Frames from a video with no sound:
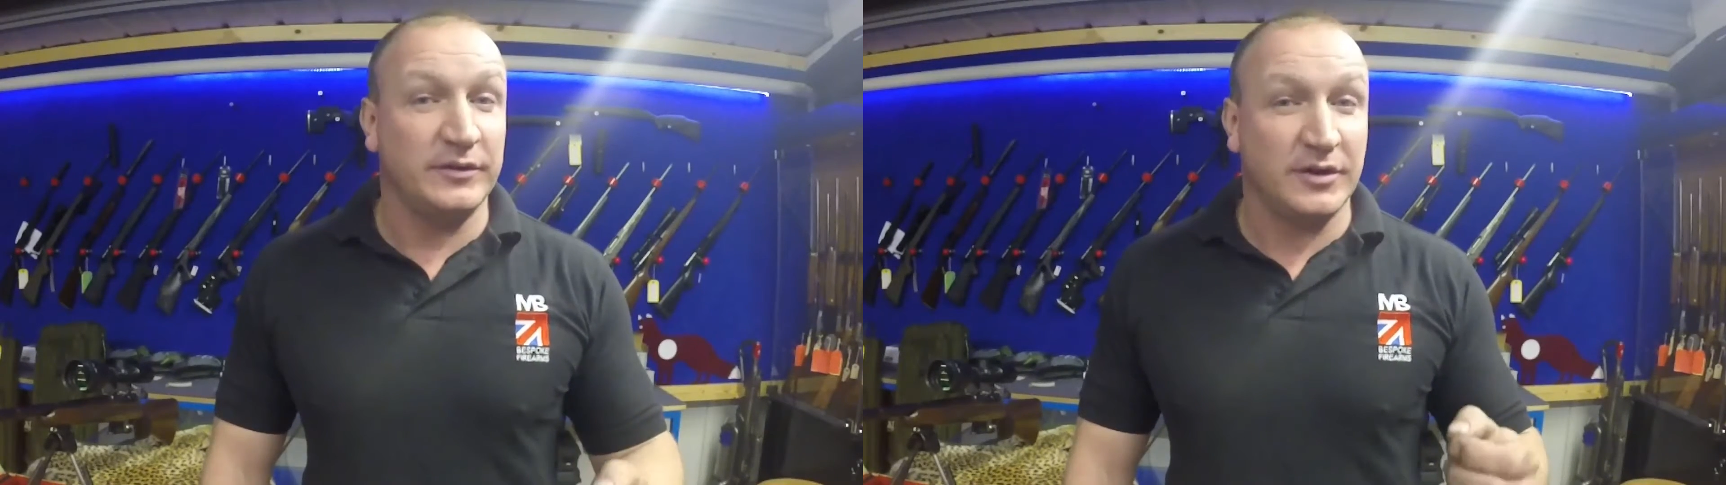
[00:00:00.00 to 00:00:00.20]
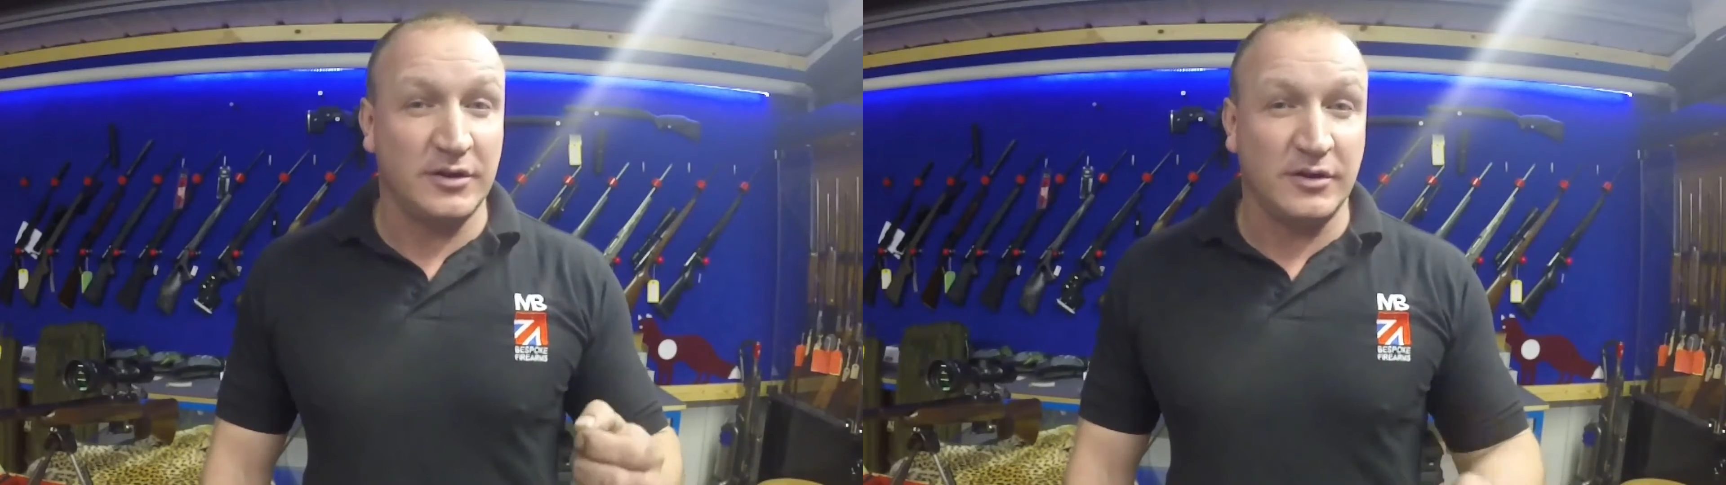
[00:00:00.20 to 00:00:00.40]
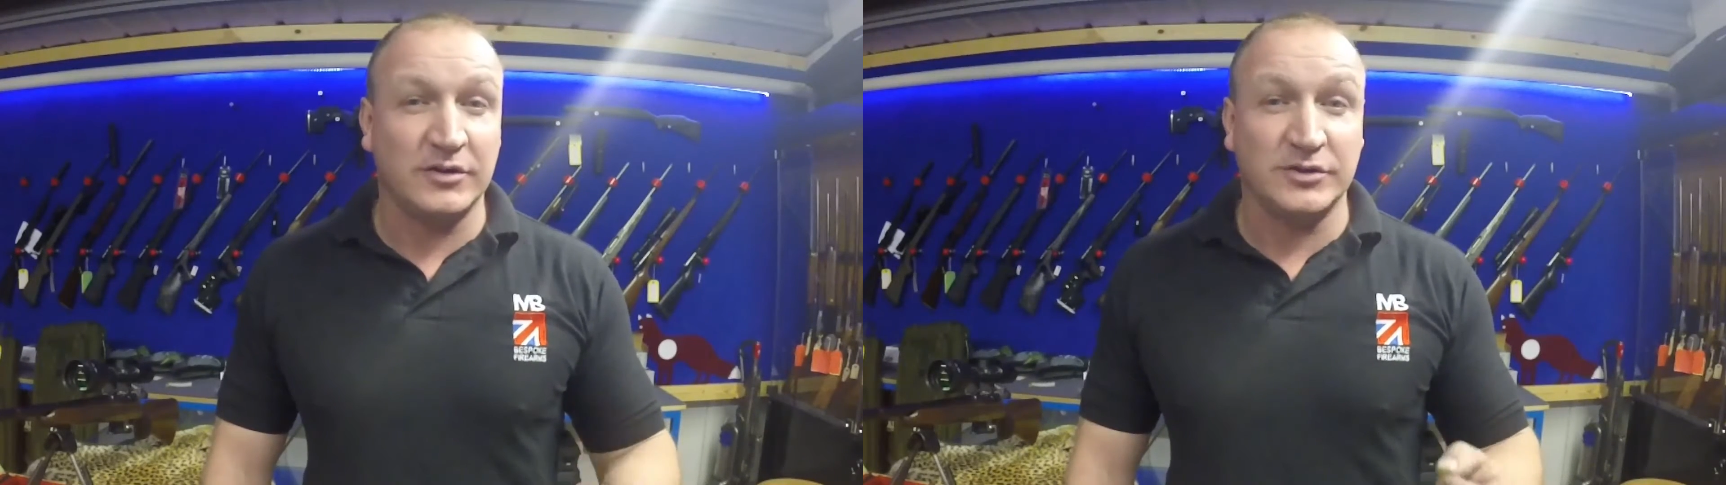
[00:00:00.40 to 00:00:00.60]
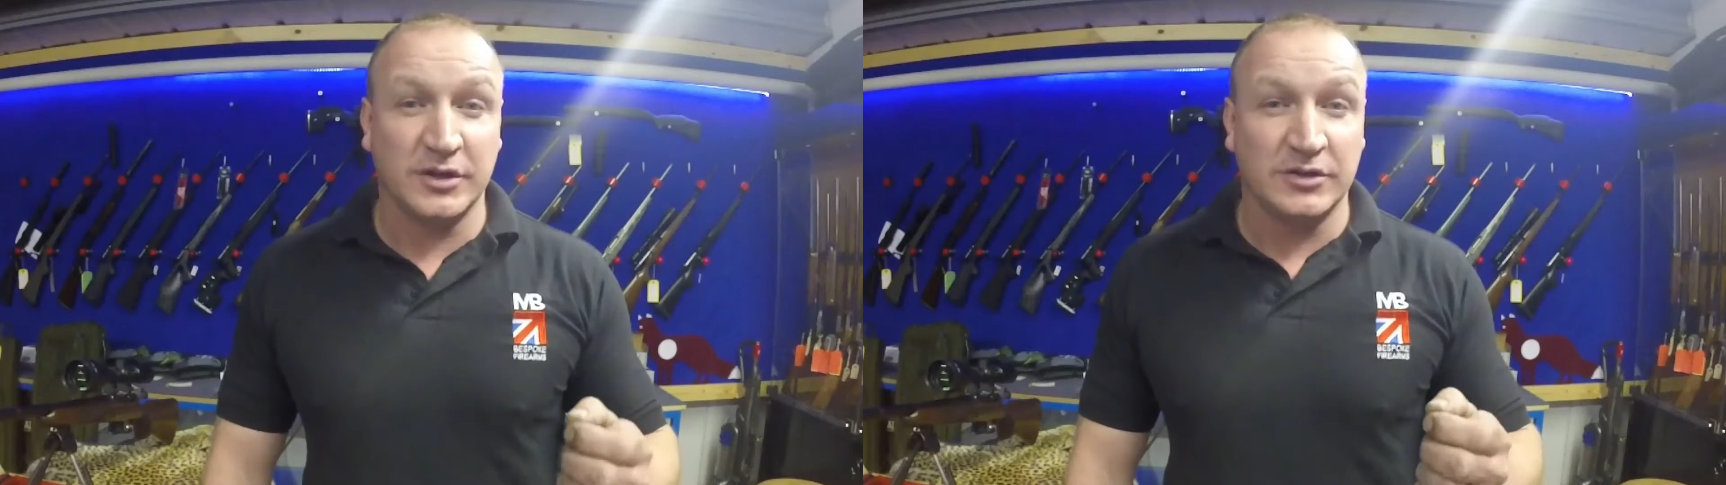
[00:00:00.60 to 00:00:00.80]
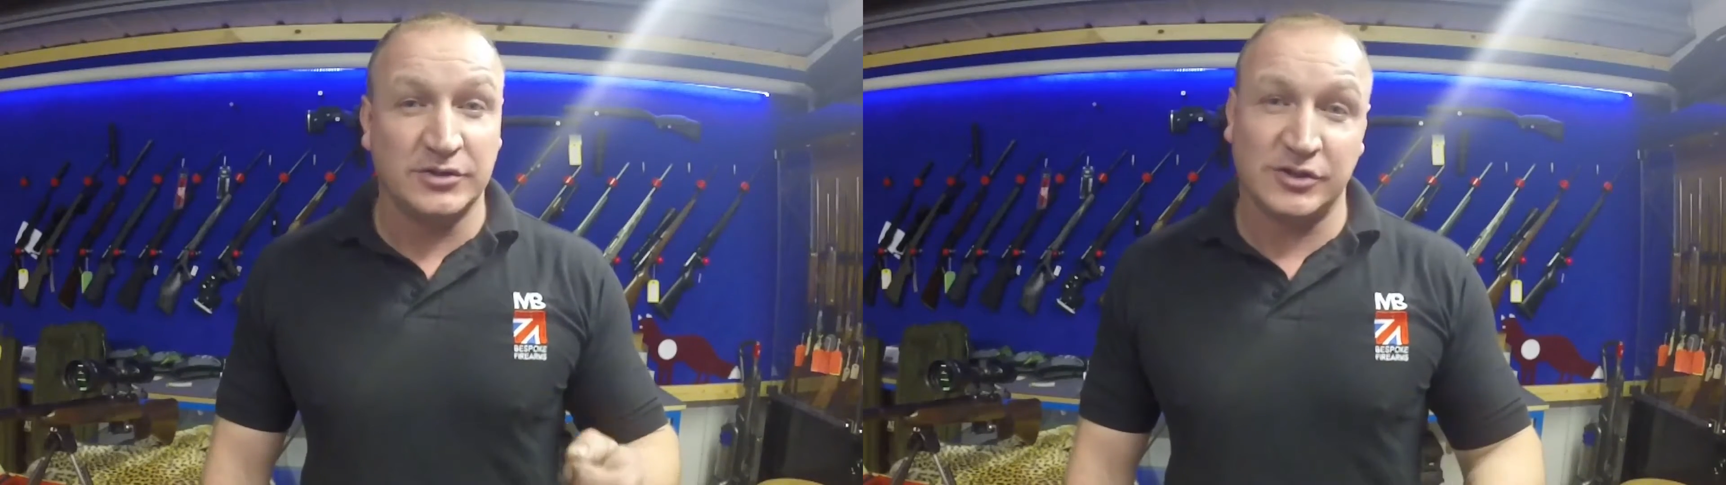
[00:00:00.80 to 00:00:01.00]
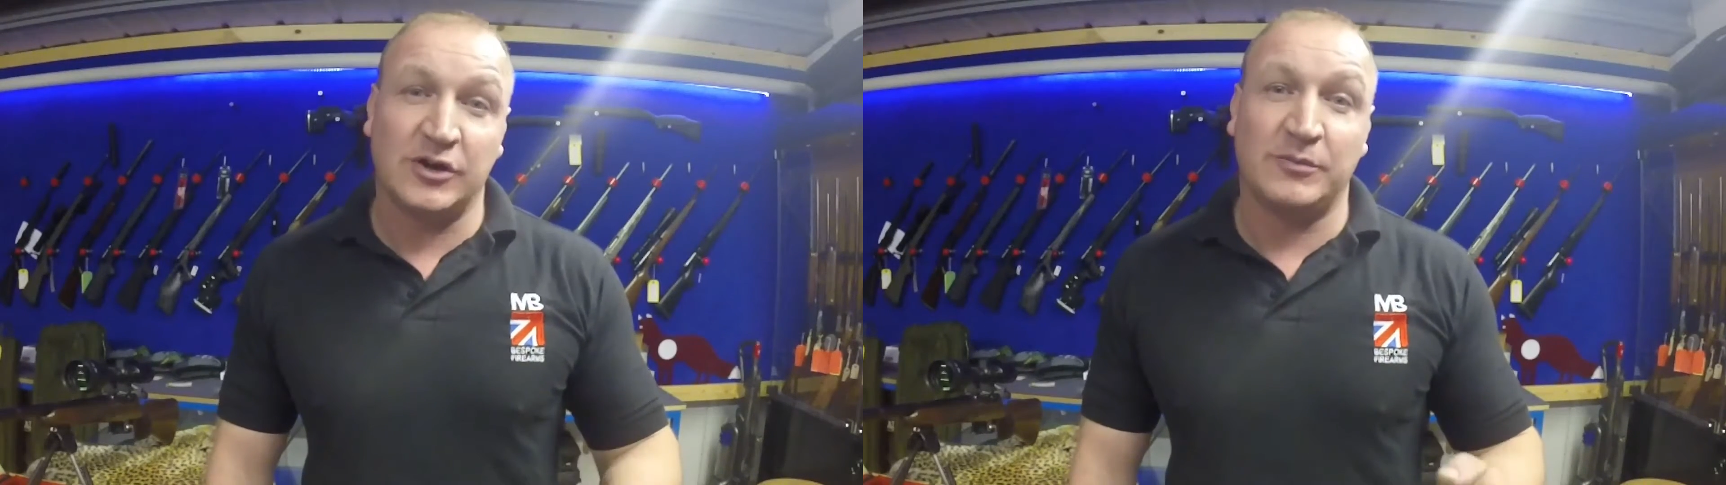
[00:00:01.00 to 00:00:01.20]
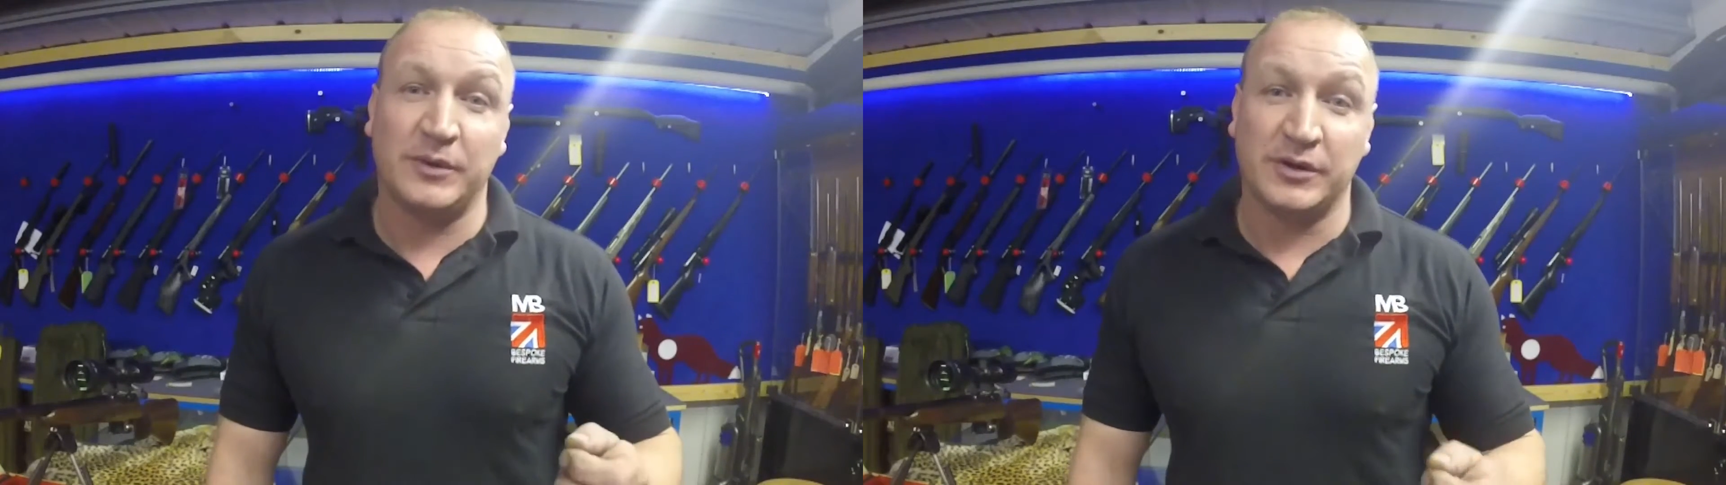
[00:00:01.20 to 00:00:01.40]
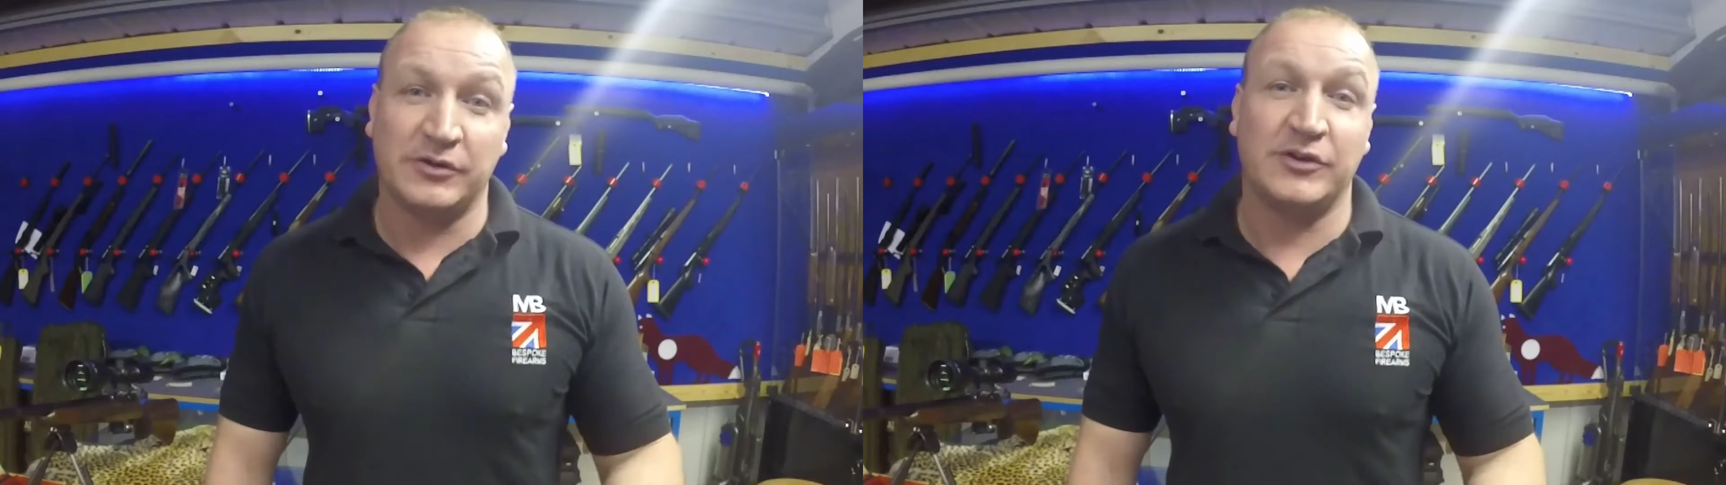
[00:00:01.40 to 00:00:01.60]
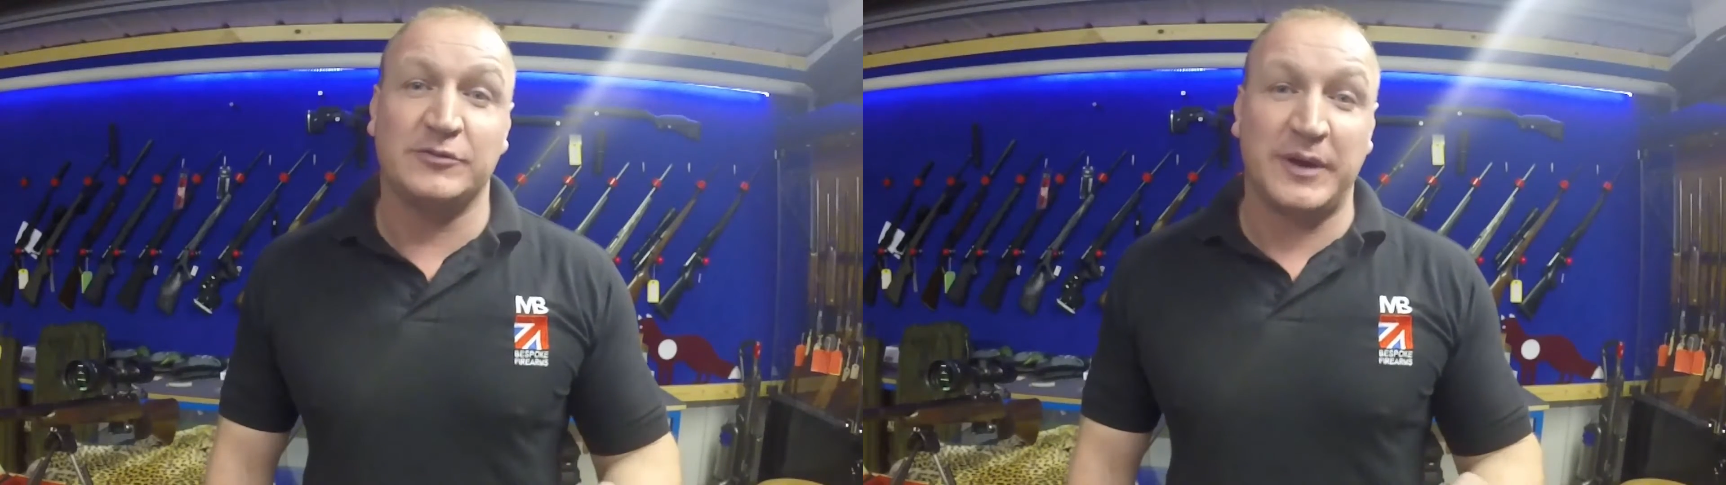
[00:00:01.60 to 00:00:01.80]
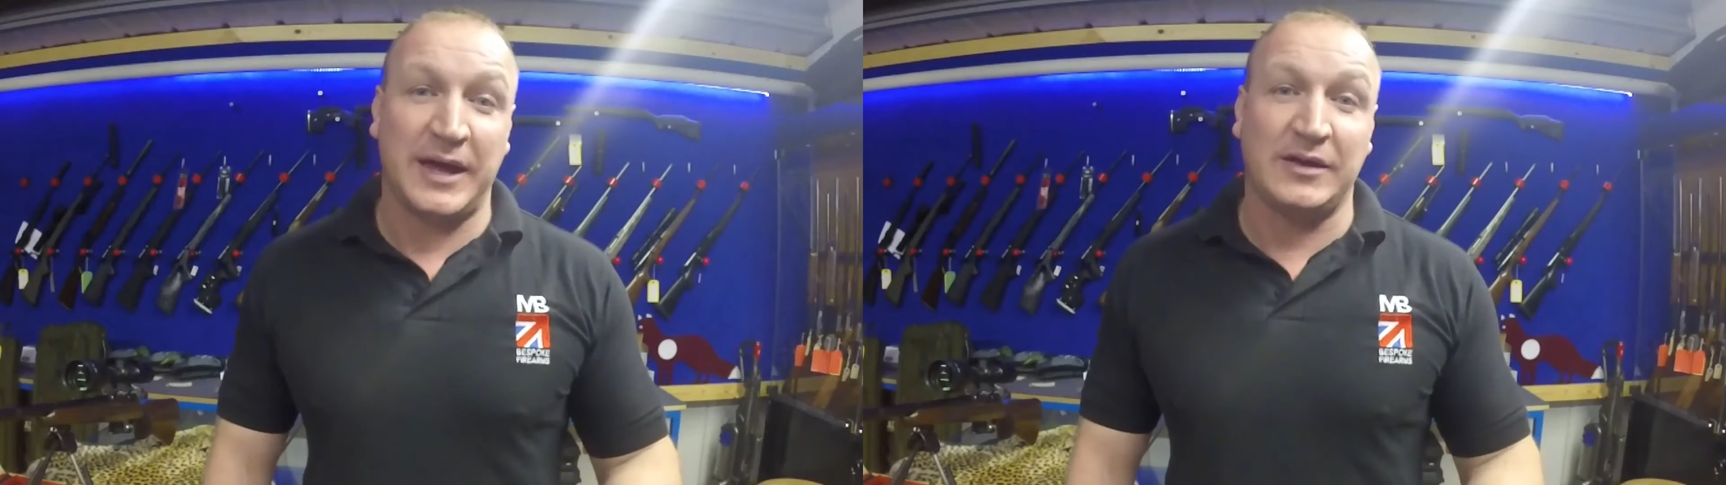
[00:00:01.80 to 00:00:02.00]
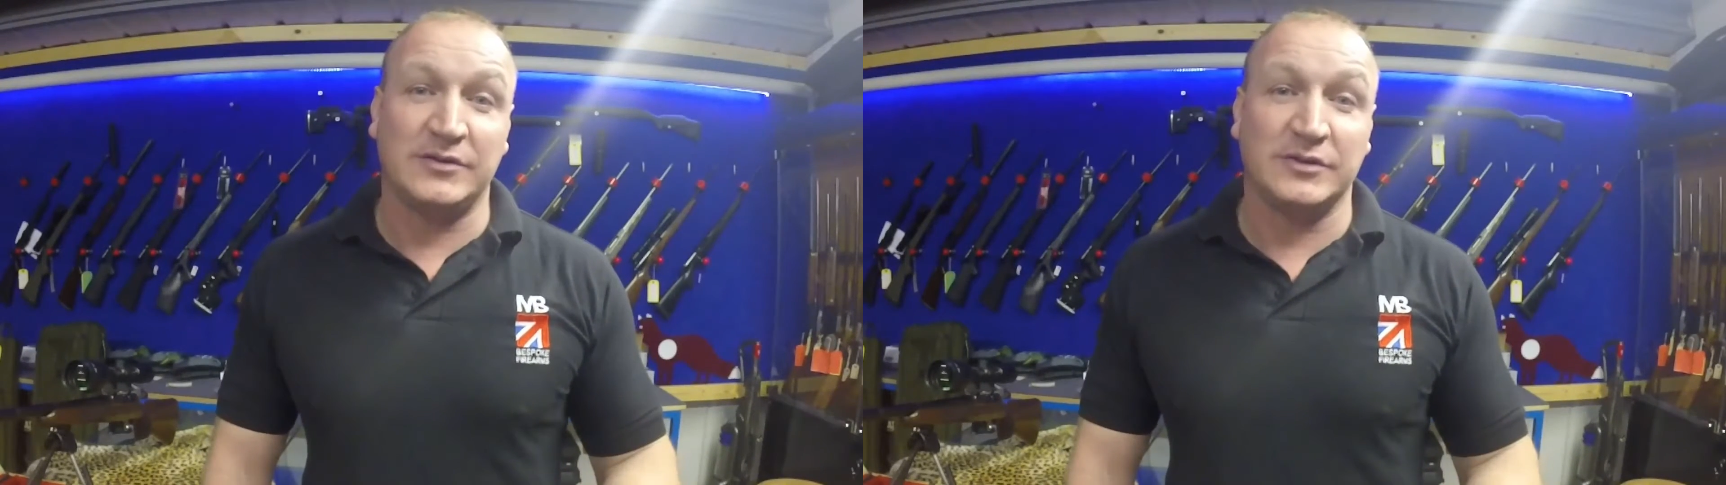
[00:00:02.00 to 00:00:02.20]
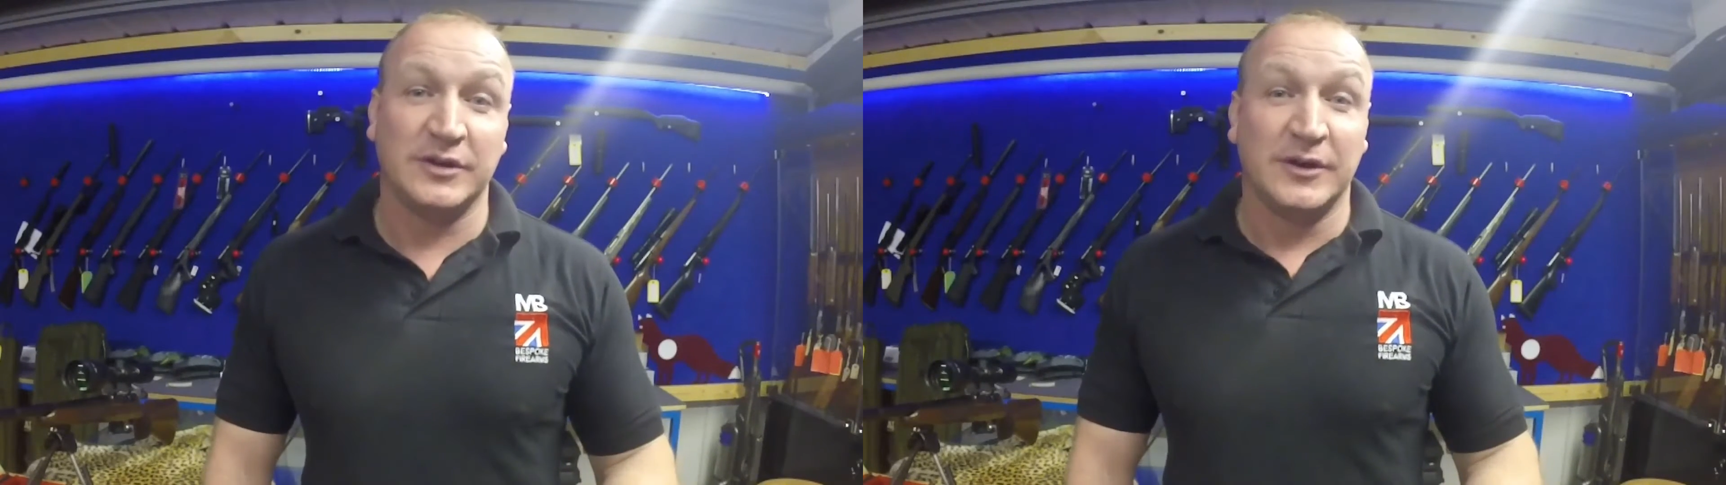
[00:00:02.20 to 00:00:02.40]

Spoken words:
at a nice sharp crisp edge.